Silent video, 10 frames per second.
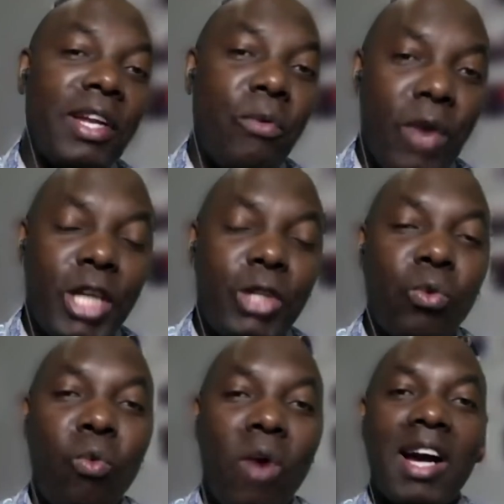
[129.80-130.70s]
a way
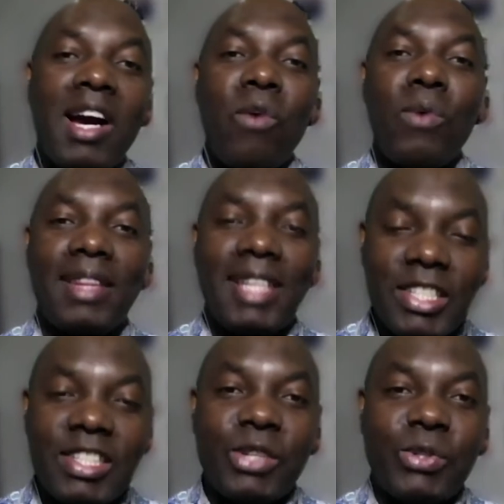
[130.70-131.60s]
to work with
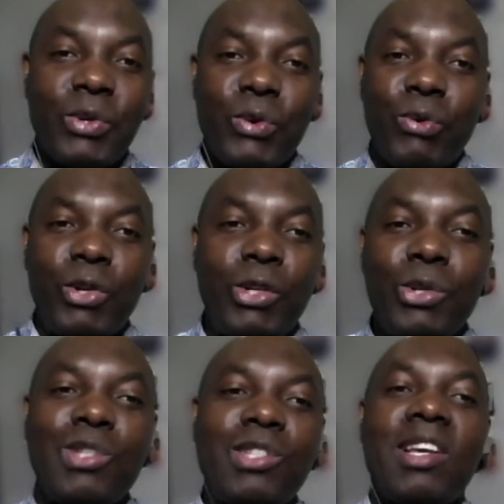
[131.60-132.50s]
Tesla so you could
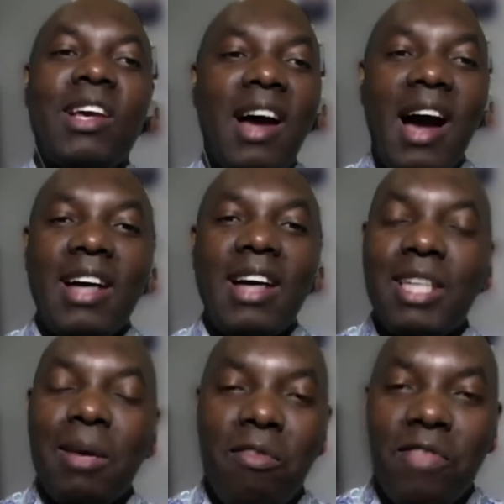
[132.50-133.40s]
use
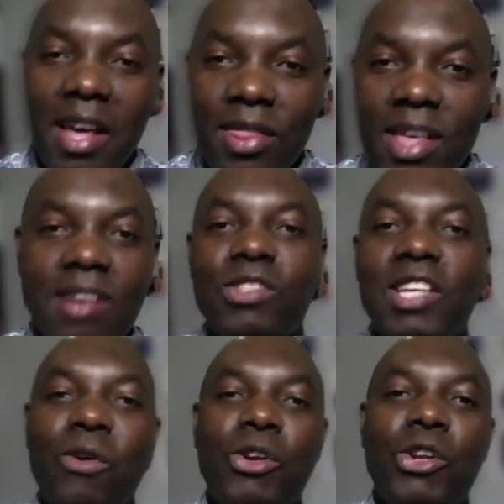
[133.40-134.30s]
some of their things
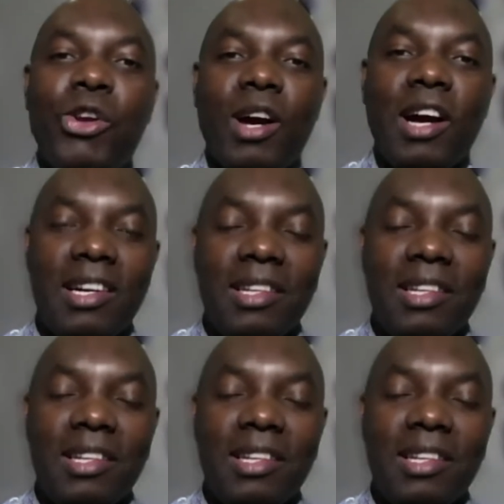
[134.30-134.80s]
on your car?